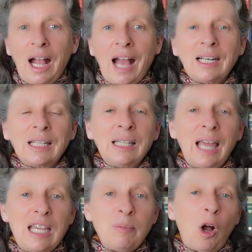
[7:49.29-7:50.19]
and a
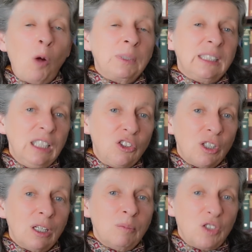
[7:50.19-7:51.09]
Labor
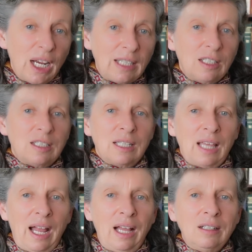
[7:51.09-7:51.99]
opposition objected to
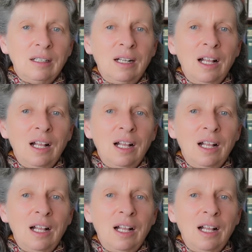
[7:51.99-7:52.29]
that,